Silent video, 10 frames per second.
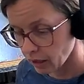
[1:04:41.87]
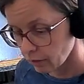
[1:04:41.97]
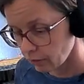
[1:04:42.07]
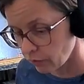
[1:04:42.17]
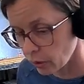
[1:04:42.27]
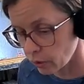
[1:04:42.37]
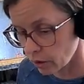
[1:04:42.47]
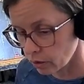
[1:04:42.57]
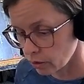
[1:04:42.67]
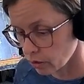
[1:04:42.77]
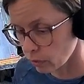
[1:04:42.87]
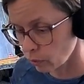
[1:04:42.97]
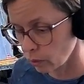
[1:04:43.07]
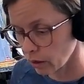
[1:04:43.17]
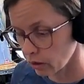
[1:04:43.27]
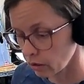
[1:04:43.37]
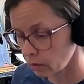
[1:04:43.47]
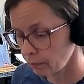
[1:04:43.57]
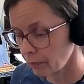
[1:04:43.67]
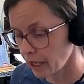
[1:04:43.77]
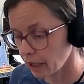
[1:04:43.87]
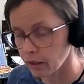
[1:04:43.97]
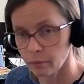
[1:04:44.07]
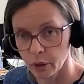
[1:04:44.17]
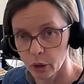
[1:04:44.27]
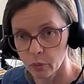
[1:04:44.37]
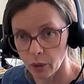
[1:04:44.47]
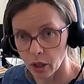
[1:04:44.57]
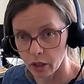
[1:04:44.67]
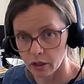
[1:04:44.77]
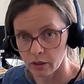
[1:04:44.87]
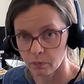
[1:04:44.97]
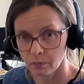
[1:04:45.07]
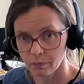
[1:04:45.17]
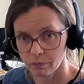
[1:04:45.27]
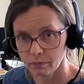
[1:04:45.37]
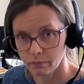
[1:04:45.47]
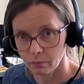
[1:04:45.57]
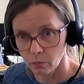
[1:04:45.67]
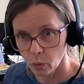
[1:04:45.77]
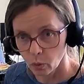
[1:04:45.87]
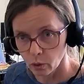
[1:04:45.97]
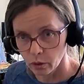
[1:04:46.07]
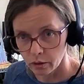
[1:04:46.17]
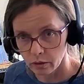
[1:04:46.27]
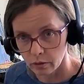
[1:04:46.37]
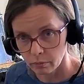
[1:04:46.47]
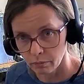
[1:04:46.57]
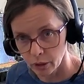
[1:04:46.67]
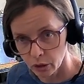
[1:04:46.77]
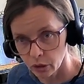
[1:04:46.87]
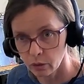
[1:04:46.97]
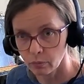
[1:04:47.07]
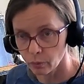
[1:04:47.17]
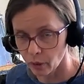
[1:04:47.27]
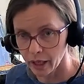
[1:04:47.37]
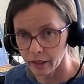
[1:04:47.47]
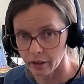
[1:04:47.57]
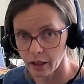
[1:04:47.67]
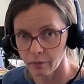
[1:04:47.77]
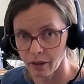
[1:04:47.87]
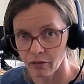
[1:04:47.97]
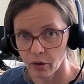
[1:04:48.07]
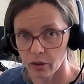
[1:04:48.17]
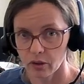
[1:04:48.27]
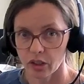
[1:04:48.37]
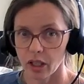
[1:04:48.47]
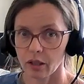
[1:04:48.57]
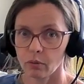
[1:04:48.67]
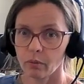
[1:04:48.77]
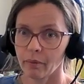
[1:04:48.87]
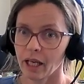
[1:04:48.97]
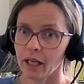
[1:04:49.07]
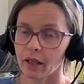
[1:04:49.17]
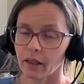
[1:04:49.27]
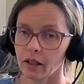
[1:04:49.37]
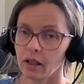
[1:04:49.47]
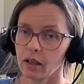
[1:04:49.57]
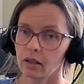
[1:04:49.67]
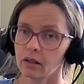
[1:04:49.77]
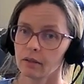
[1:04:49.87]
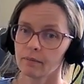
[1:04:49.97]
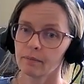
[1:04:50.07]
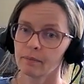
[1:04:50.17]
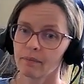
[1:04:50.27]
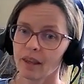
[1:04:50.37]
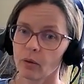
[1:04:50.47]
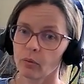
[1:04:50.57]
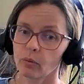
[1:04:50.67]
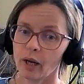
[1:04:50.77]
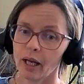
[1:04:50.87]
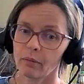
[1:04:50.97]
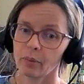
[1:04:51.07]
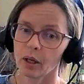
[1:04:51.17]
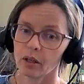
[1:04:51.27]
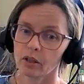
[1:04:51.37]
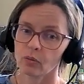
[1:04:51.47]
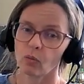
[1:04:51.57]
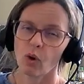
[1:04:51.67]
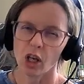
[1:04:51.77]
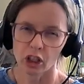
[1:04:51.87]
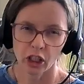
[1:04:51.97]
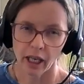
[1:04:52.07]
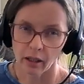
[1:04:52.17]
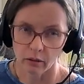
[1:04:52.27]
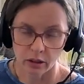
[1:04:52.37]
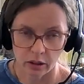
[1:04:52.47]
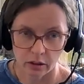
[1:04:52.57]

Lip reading: photos will make the blue parts more blue, brighter in my photos, and it will make the red parts washed out.